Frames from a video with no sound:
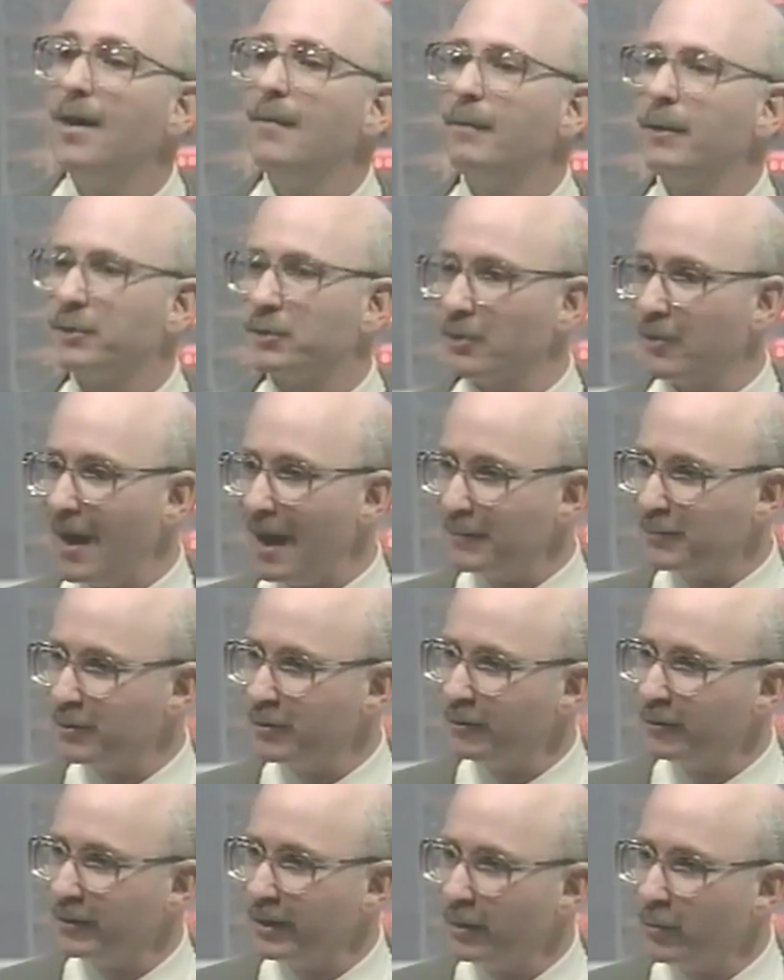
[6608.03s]
But you're
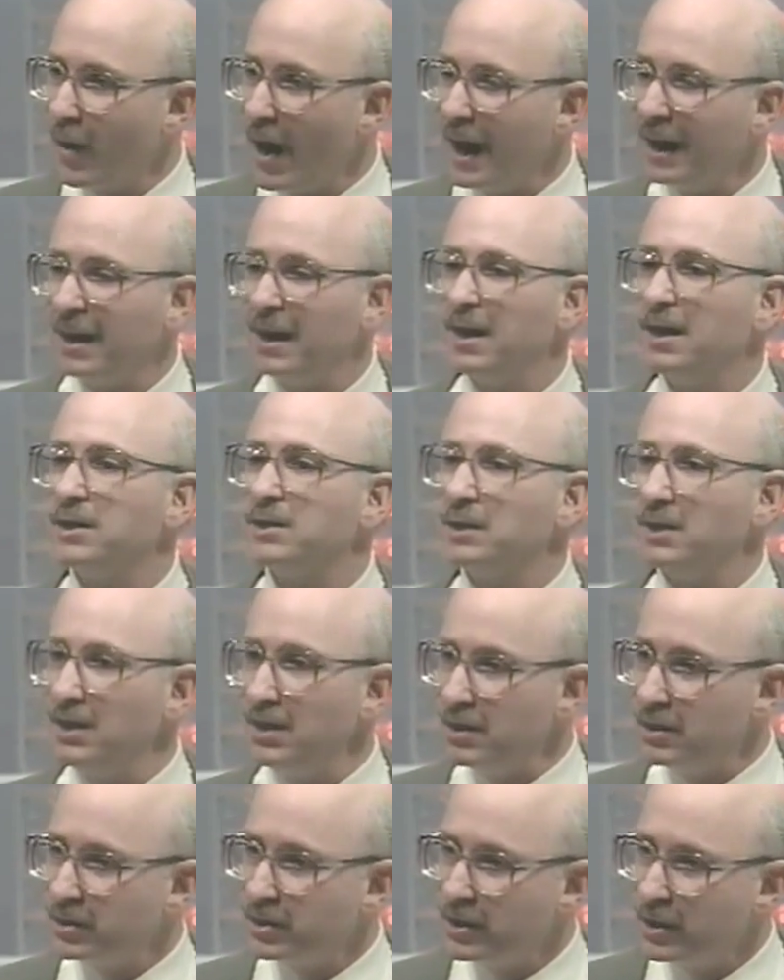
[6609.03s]
absolutely right. It is
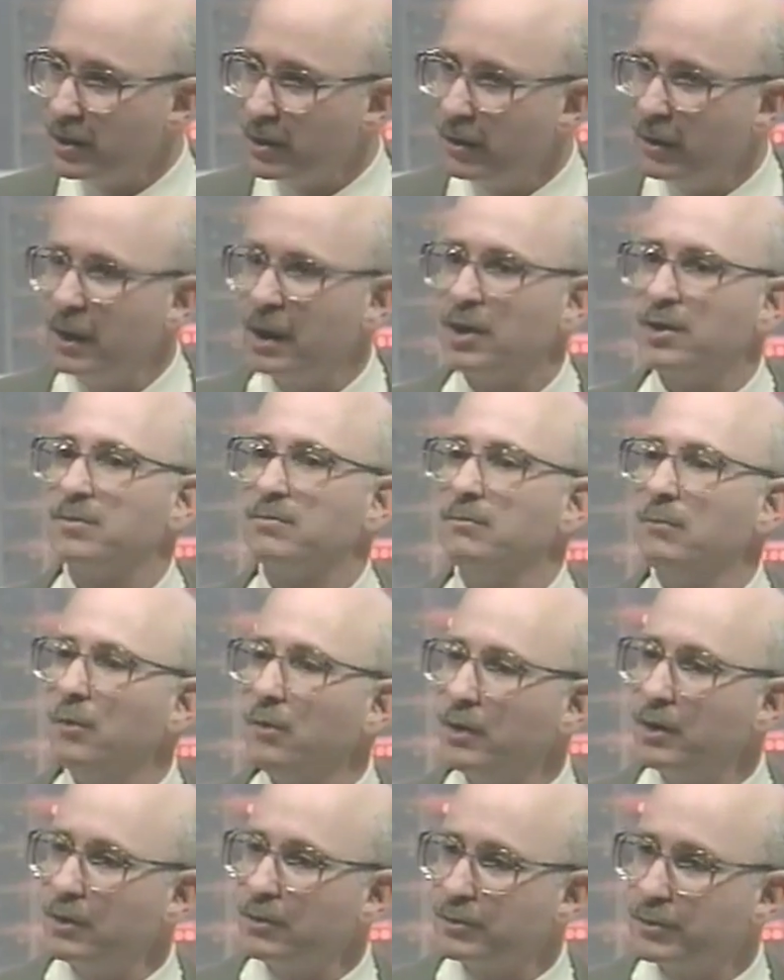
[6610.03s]
easier, it is
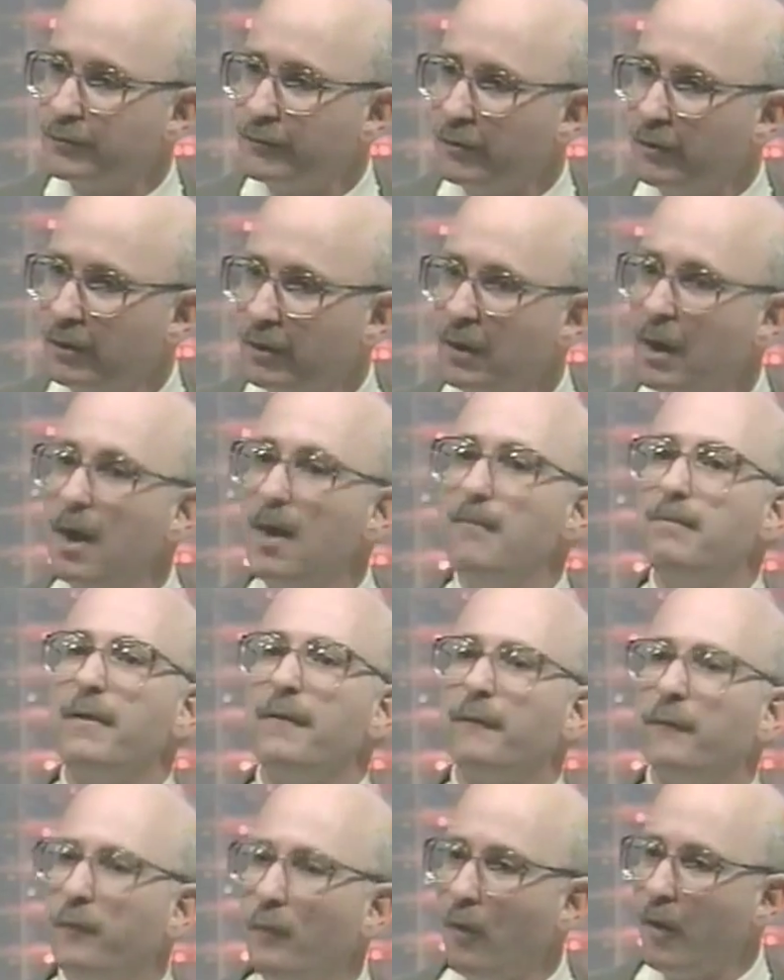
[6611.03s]
more useful
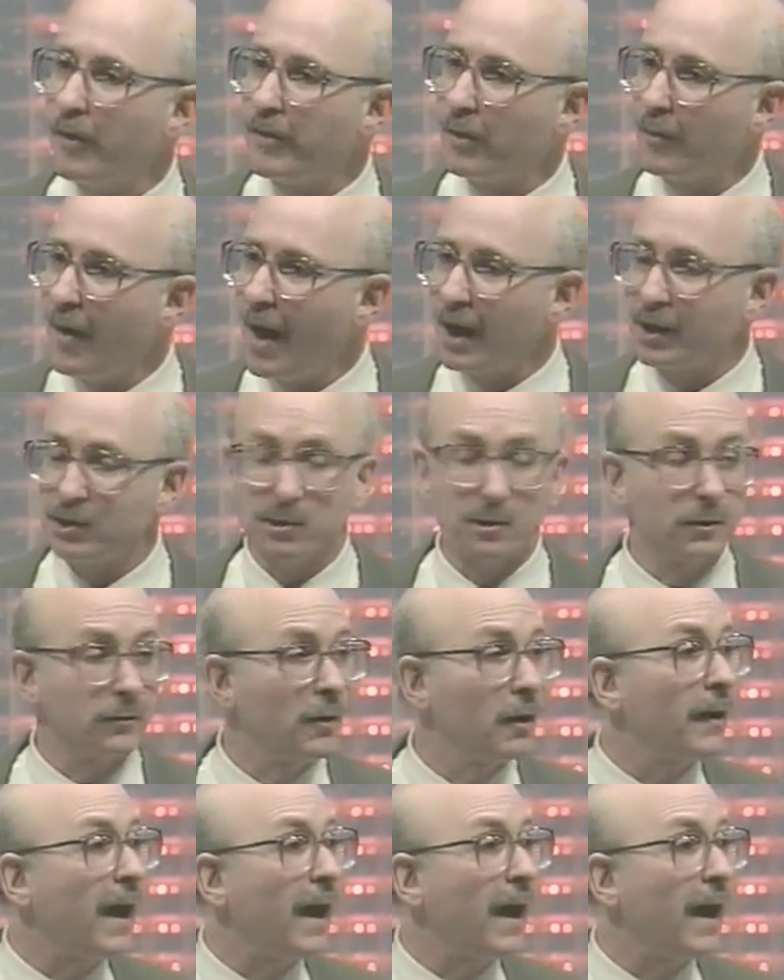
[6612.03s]
before the rocks are thrown.